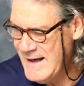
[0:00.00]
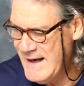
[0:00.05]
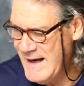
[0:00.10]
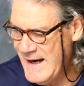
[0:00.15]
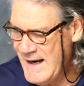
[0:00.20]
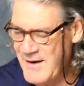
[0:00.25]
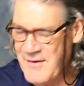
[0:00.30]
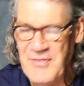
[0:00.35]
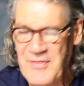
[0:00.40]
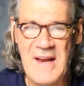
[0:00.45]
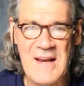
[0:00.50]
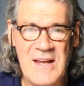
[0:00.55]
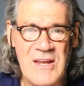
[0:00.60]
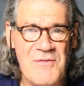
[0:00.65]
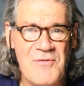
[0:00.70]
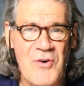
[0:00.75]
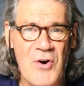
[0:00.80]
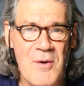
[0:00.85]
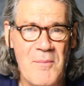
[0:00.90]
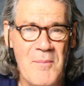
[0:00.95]
And thank you
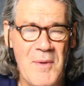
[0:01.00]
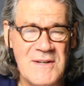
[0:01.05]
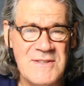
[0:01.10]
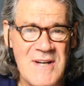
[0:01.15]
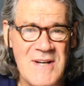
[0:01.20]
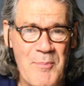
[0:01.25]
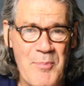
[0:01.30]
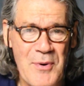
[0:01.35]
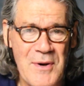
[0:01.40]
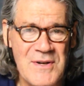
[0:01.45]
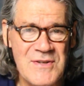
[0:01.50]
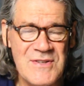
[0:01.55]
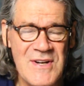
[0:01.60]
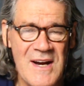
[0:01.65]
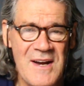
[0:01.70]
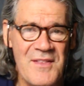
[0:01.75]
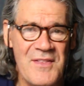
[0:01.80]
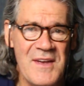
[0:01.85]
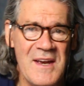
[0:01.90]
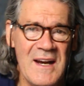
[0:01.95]
very much. I
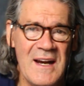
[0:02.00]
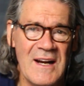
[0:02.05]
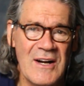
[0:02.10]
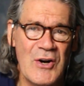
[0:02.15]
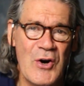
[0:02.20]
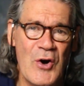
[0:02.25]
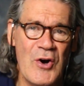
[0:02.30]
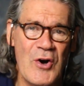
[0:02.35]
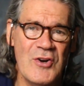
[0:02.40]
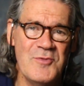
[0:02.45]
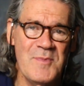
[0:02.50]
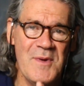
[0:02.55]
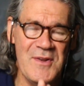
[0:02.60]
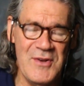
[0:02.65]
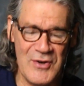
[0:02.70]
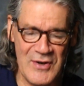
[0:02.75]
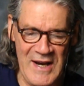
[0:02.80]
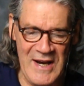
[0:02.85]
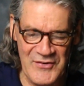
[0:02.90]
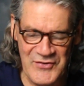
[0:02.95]
appreciate the encouragement that
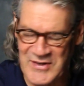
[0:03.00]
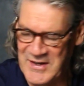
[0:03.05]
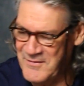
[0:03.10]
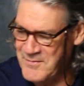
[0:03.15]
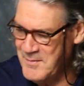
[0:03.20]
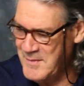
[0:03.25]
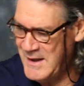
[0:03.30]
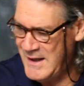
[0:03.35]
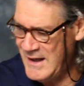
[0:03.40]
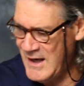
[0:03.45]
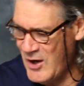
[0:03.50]
you guys give me.